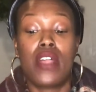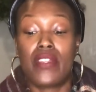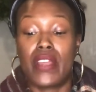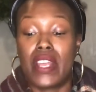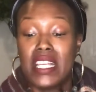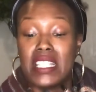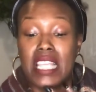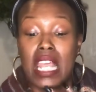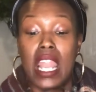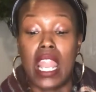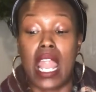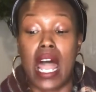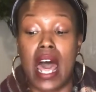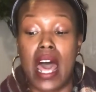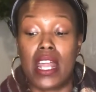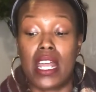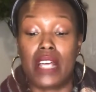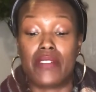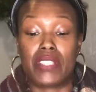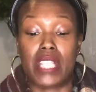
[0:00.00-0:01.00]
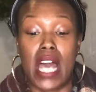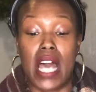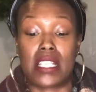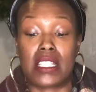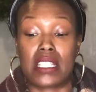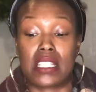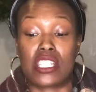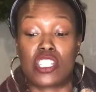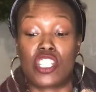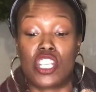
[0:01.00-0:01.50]
There is a lot of
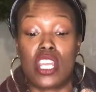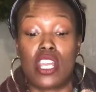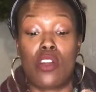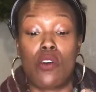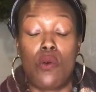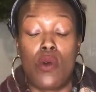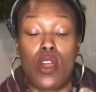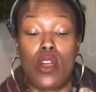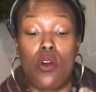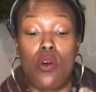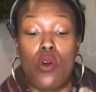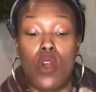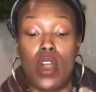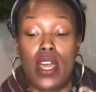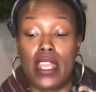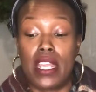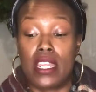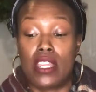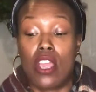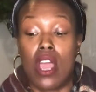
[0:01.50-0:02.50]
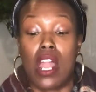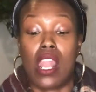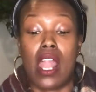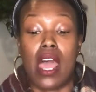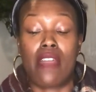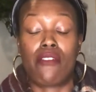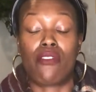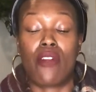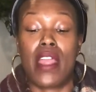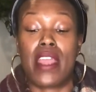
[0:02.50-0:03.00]
toxic shit going on in your
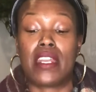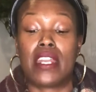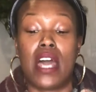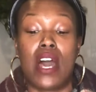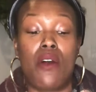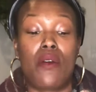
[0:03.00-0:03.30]
life right now.